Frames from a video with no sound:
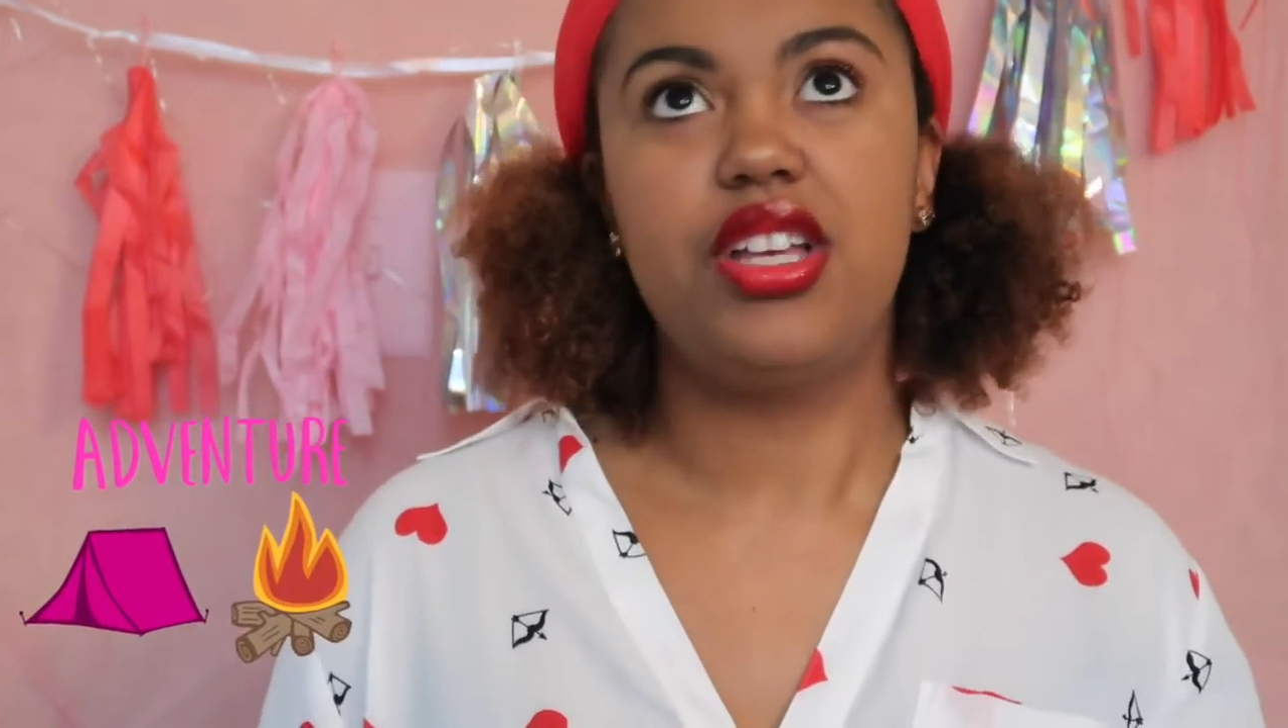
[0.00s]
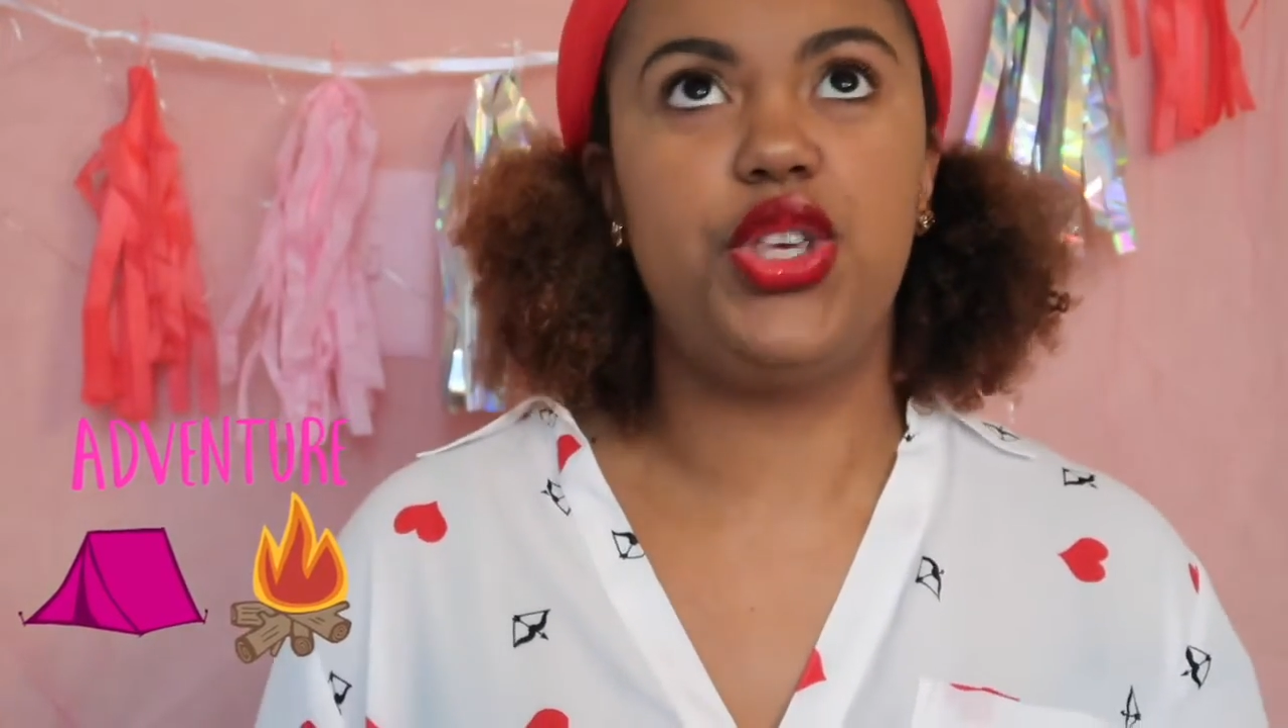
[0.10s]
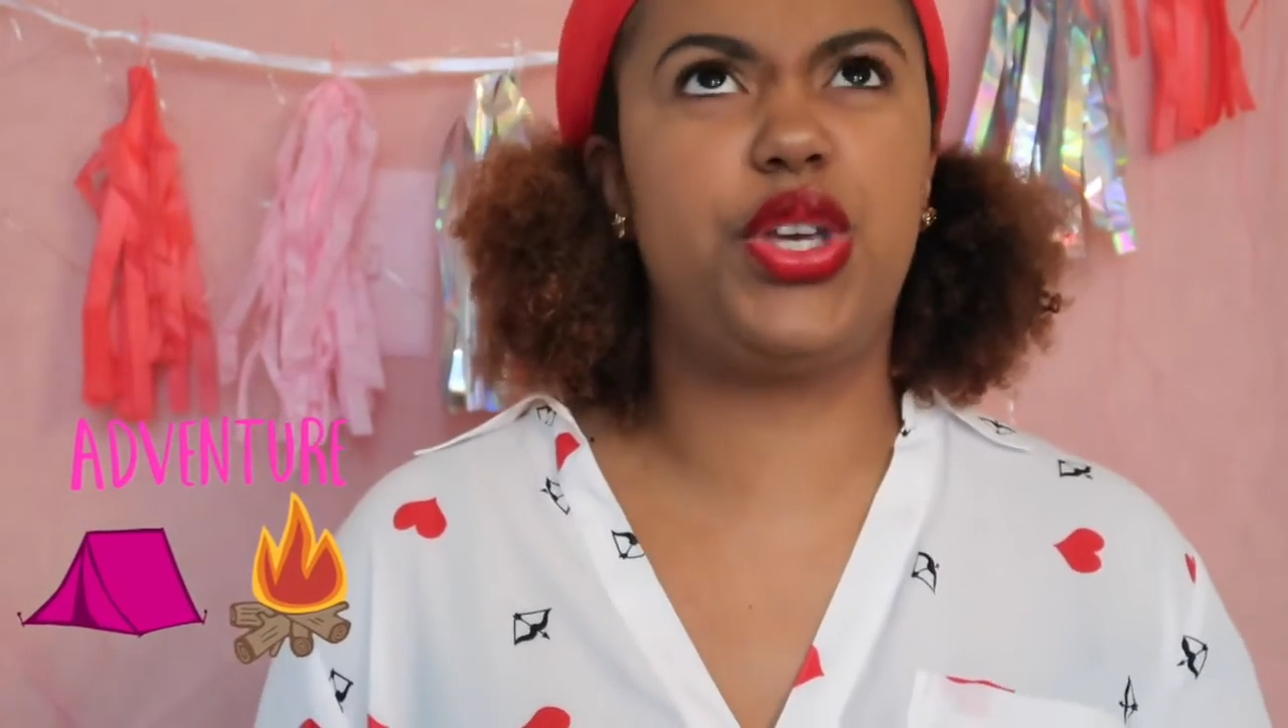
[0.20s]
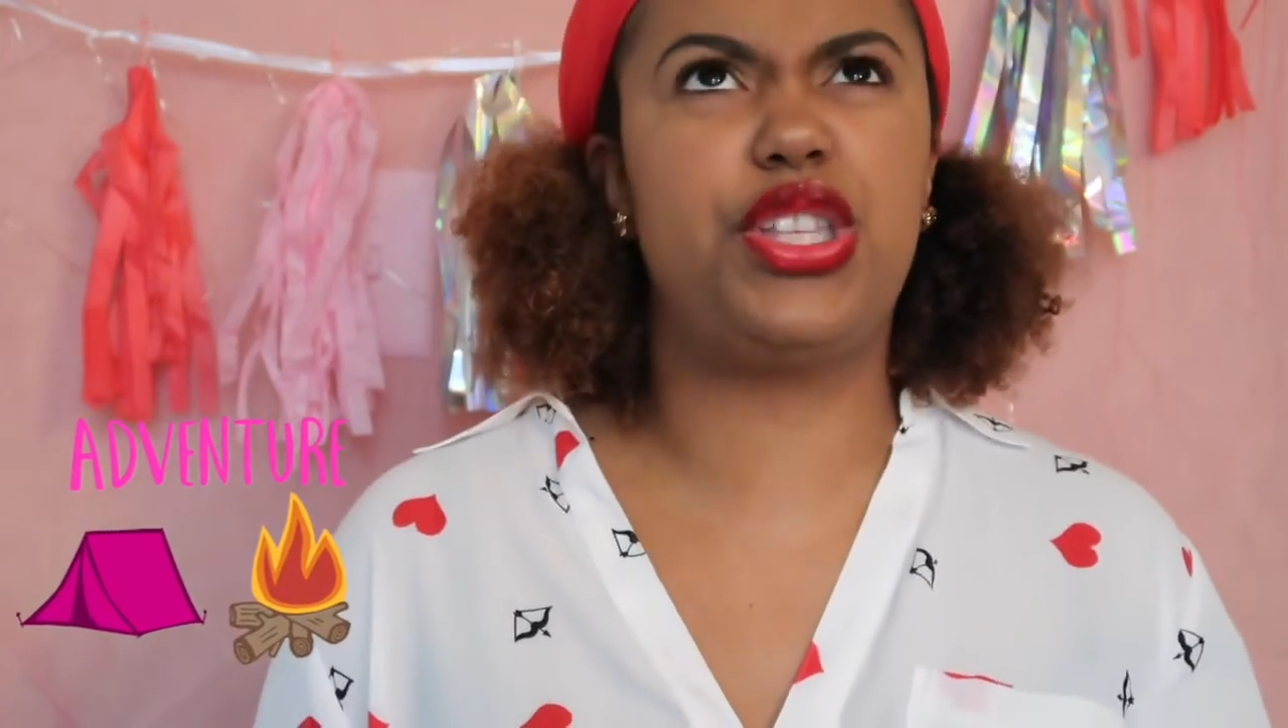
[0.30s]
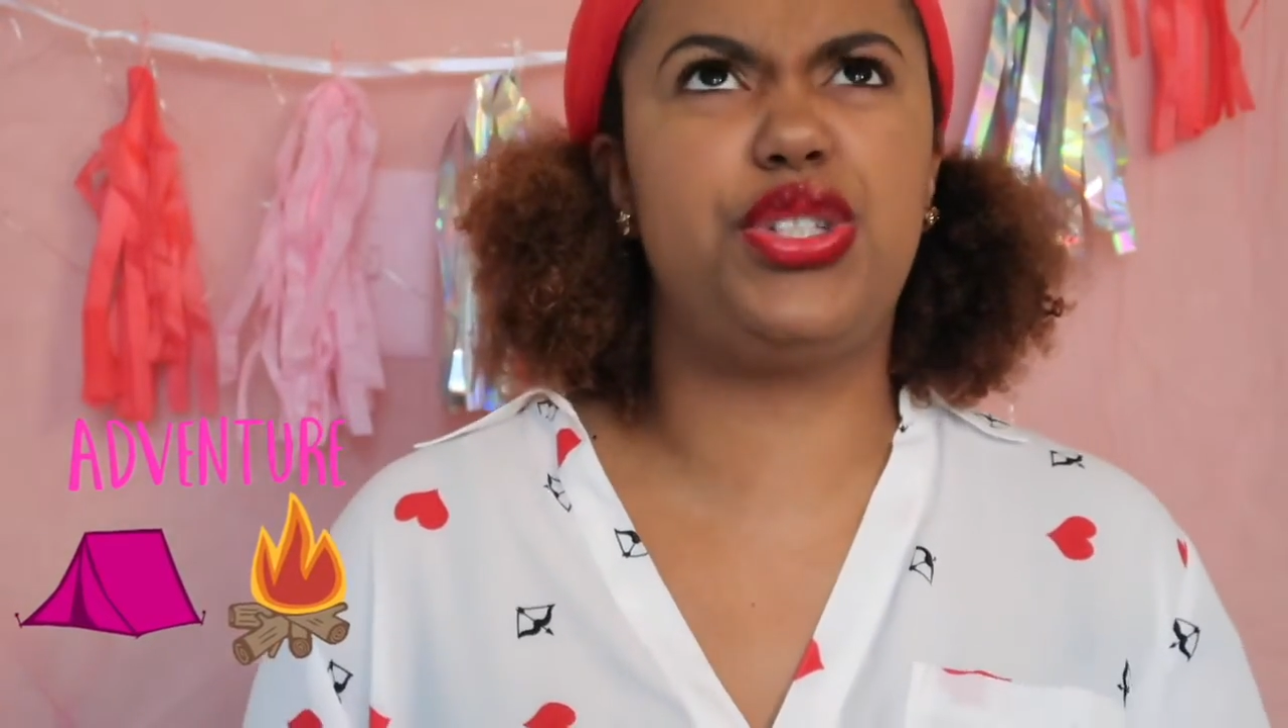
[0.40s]

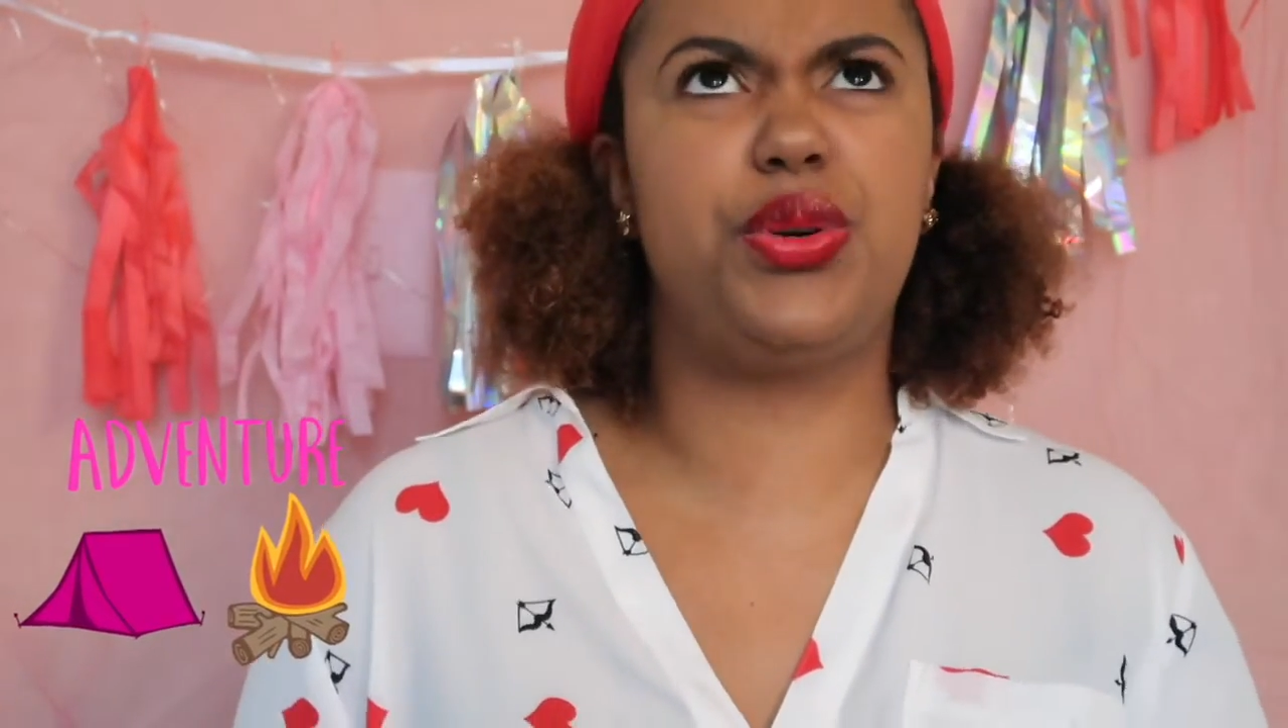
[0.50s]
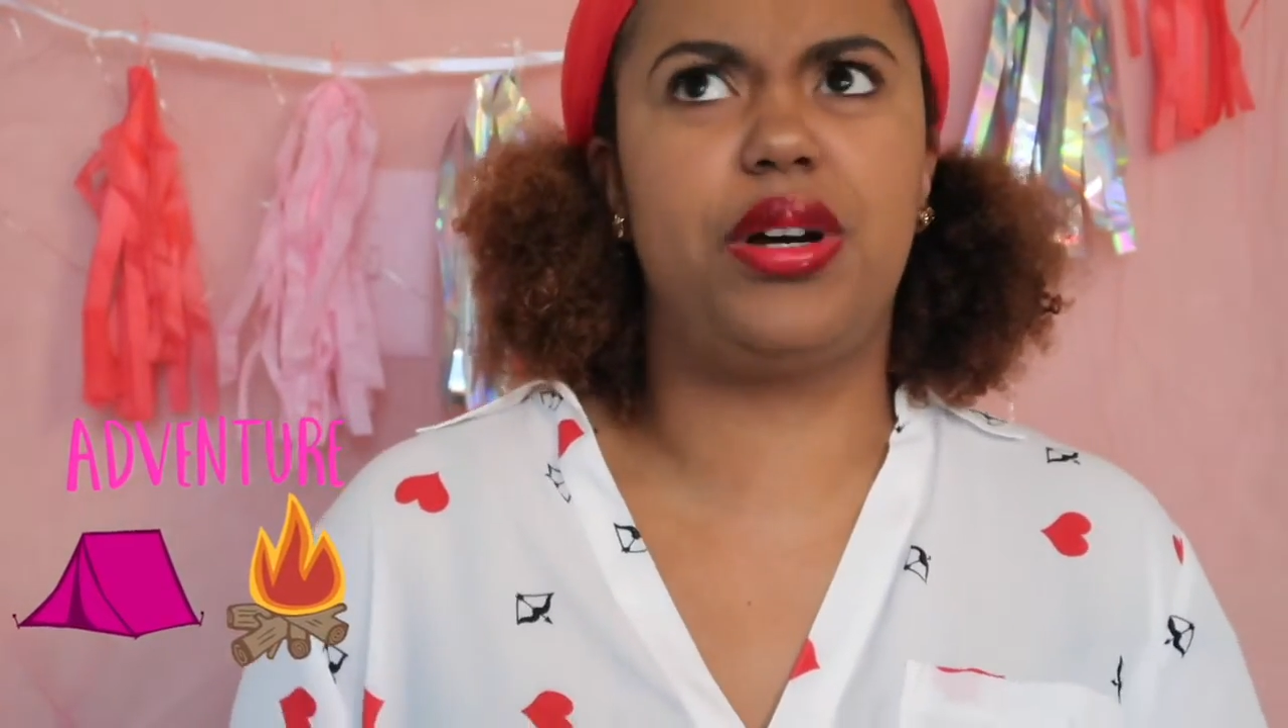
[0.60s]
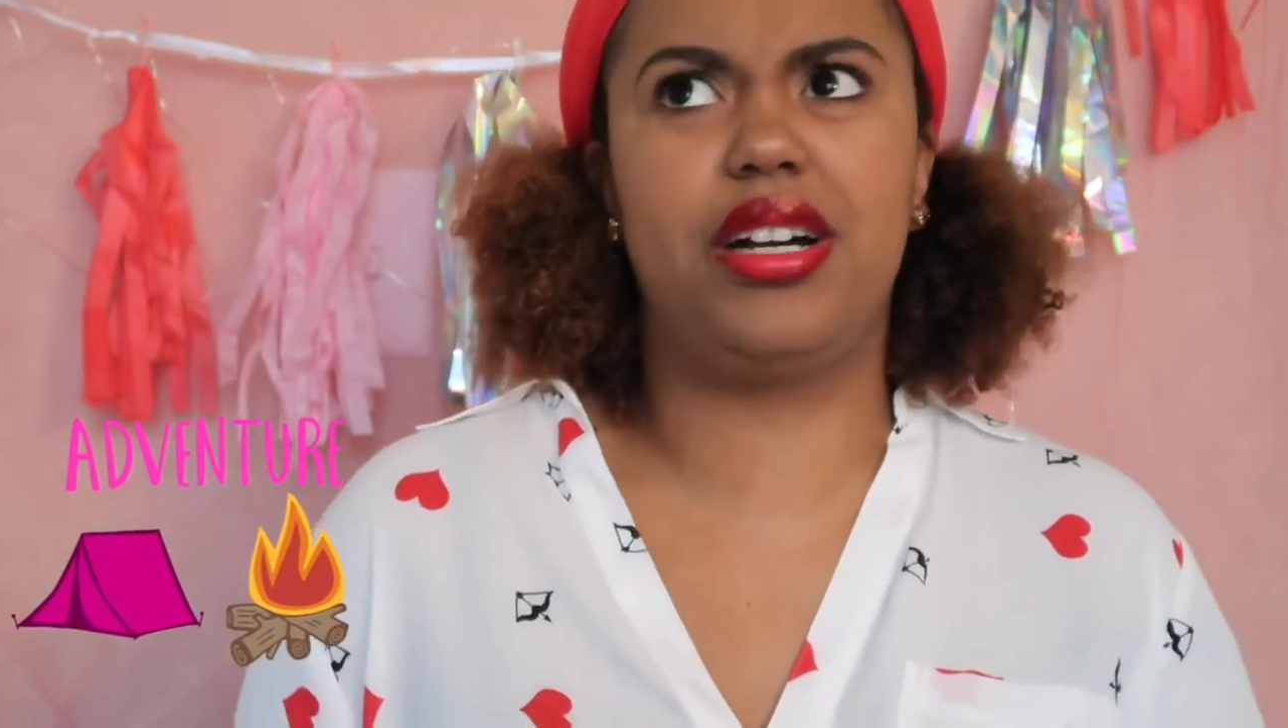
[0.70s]
You could do